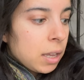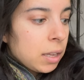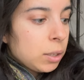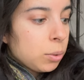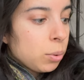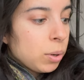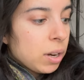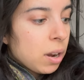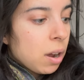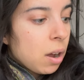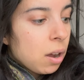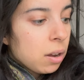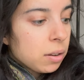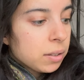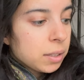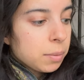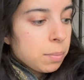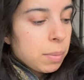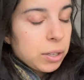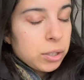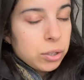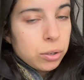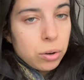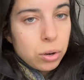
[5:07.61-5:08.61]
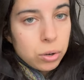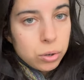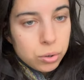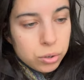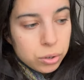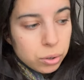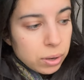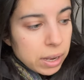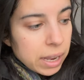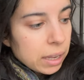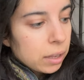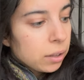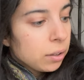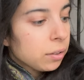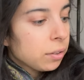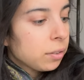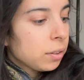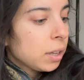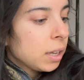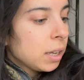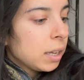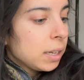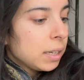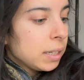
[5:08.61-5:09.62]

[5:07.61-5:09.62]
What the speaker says: to enhance mitochondrial health,